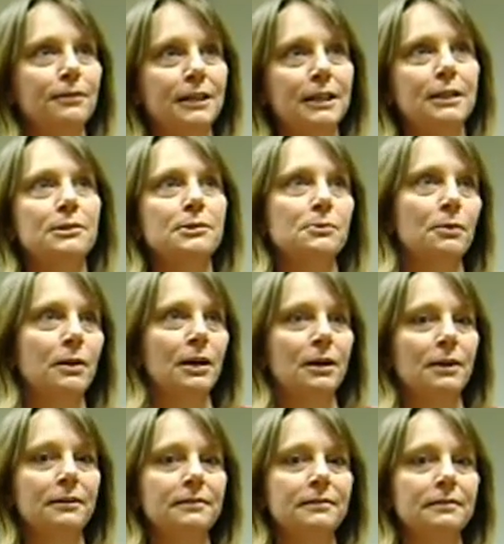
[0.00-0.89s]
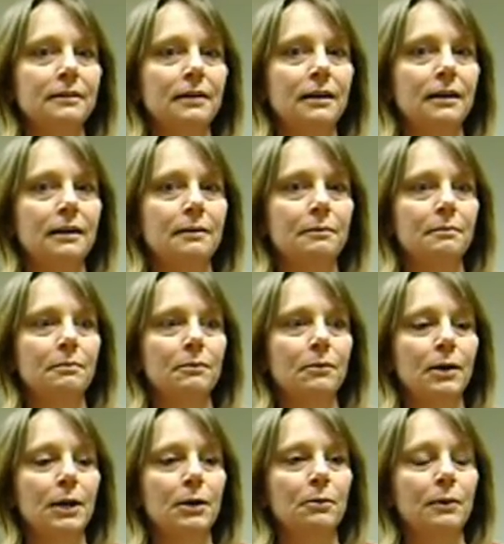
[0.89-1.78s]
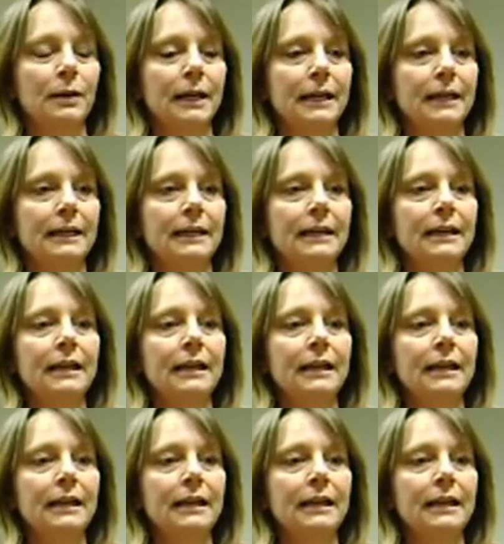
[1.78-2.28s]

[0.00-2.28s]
feed as well right away.